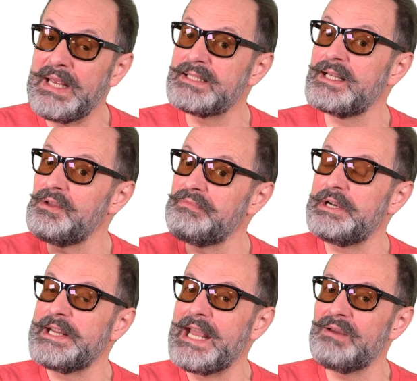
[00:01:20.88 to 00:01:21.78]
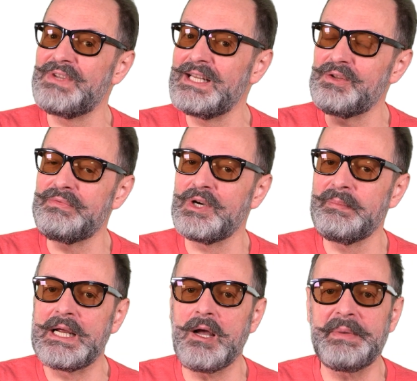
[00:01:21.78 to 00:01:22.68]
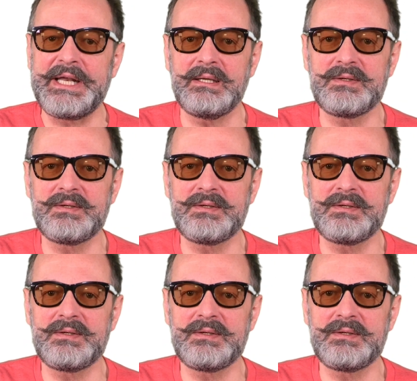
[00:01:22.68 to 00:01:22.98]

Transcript: makes it a very hefty and a very big company.